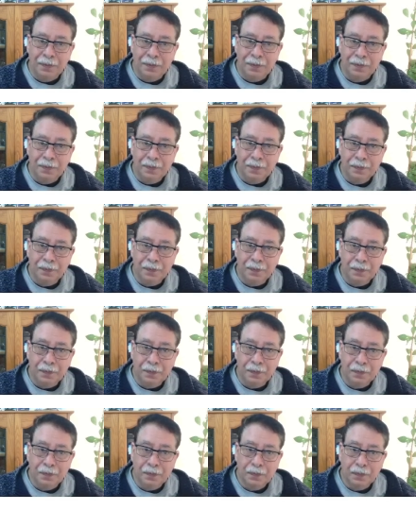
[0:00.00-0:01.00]

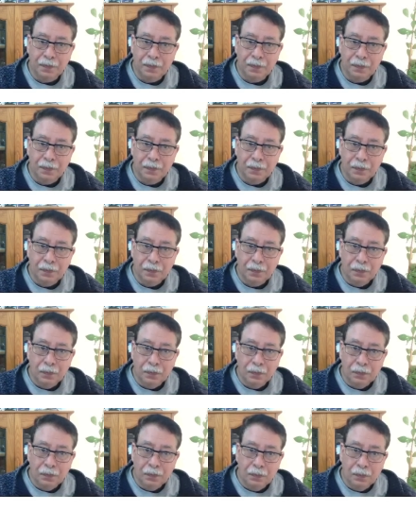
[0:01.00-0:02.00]

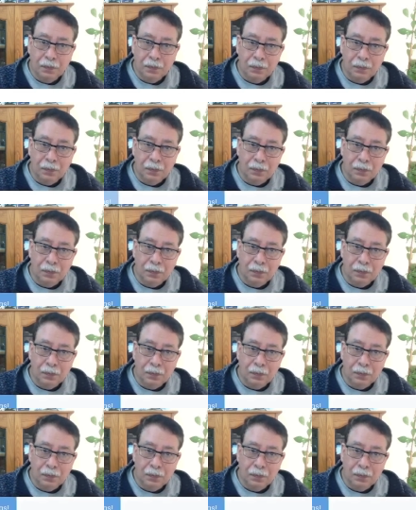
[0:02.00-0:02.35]
(silence)